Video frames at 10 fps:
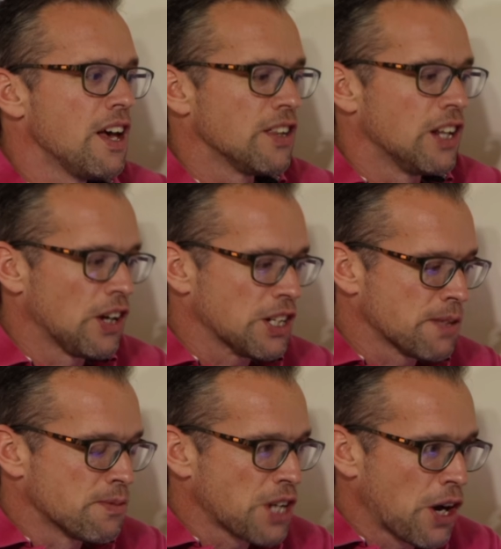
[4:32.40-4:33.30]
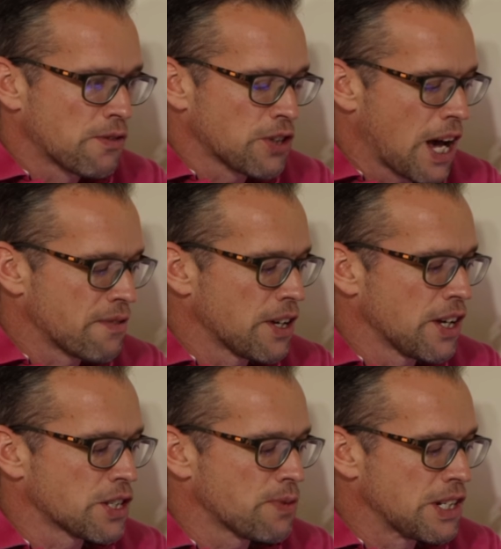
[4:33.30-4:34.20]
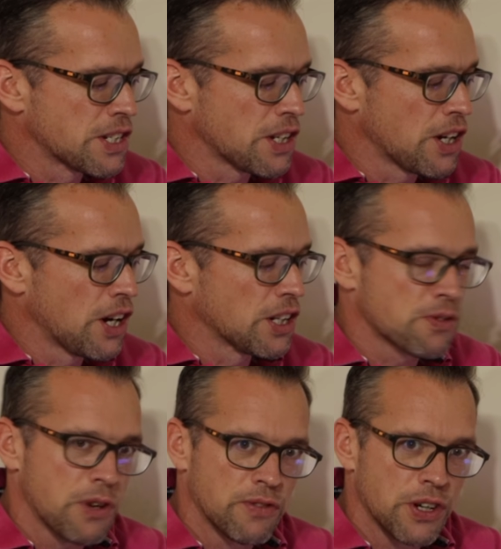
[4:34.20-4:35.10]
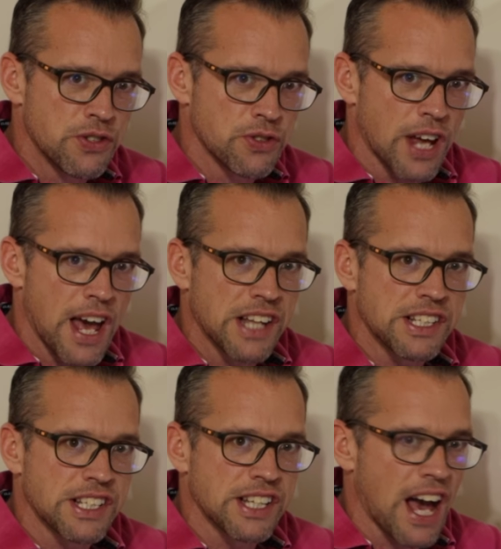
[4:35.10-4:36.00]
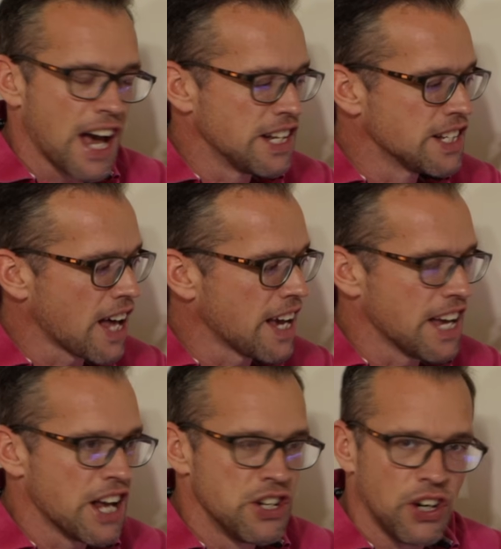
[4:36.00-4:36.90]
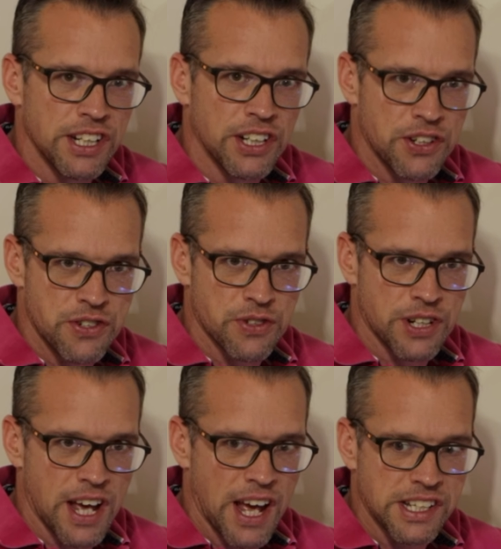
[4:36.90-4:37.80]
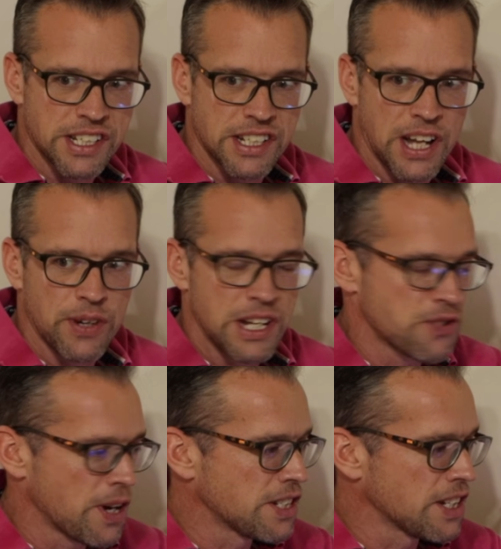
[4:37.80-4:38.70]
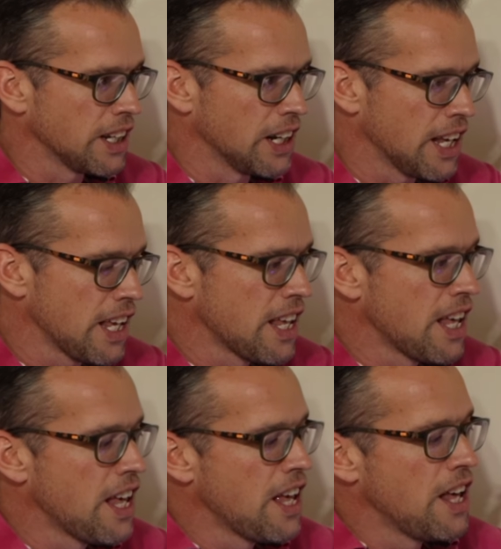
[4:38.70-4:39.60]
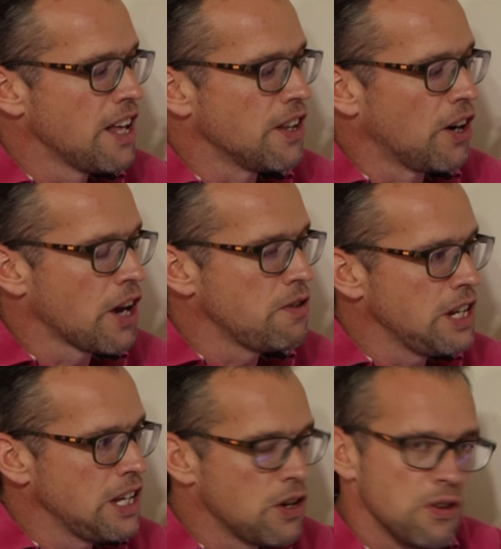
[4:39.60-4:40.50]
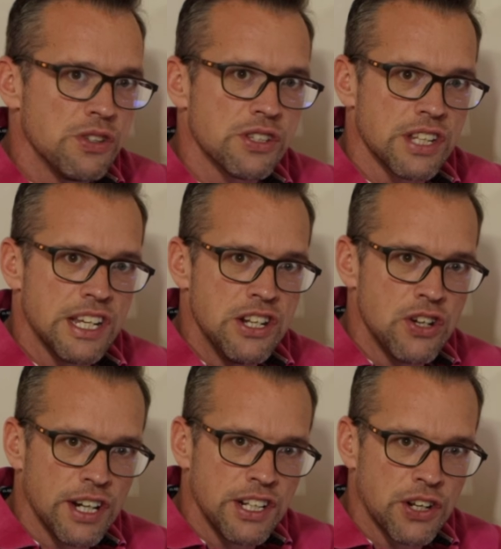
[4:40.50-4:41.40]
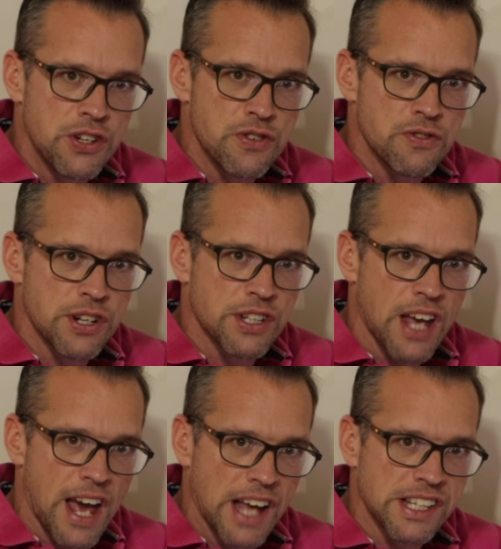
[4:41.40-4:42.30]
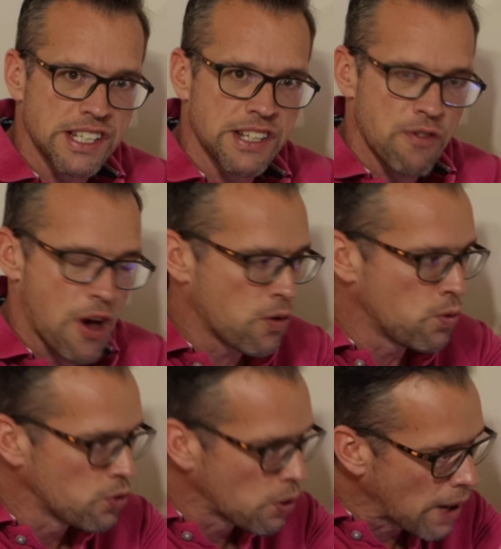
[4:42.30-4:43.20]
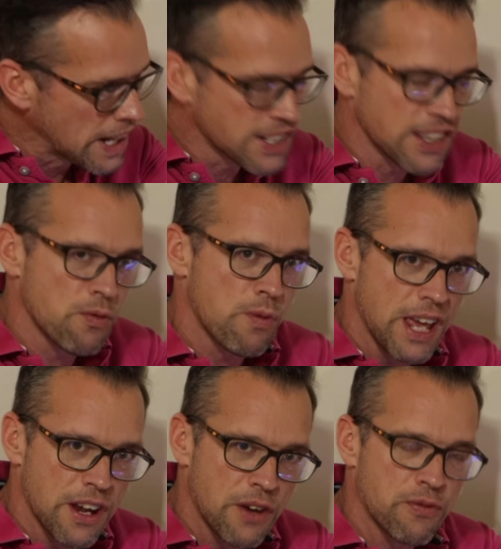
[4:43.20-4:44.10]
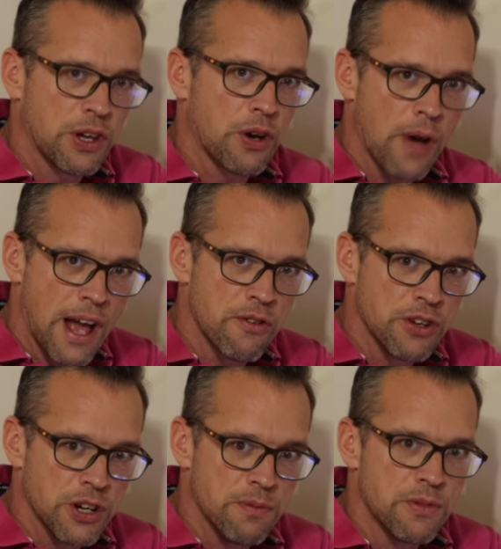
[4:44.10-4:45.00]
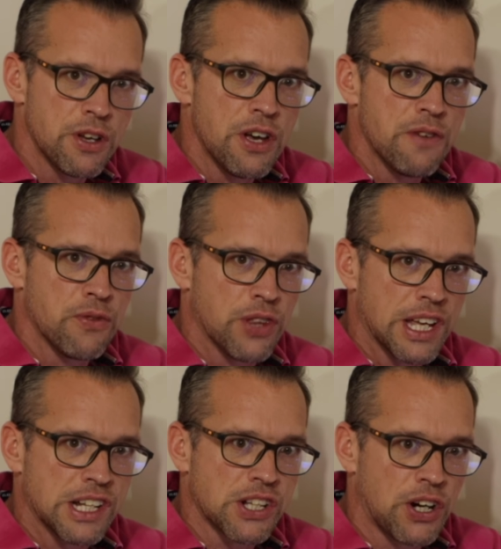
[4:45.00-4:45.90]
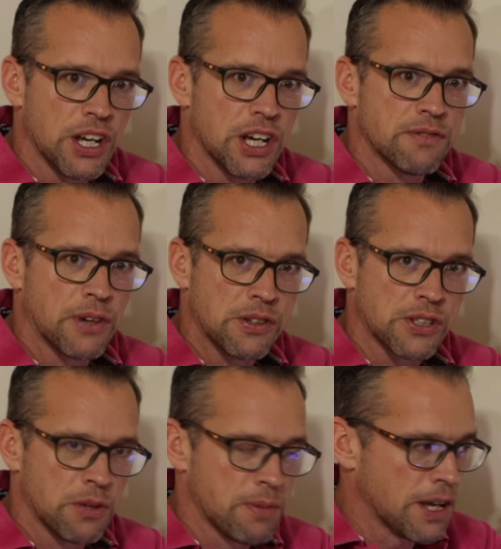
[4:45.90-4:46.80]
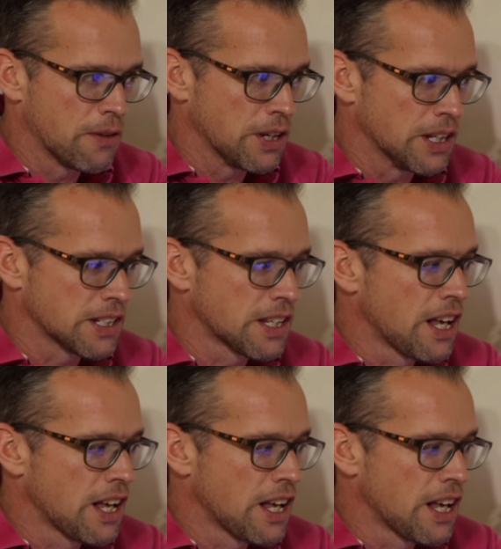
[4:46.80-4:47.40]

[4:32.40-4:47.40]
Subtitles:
The lights themselves, I have a Twin Star 1200S and a 900S. Now interestingly, I only use the 900S all the way to the rear of the aquarium for the entire photo period.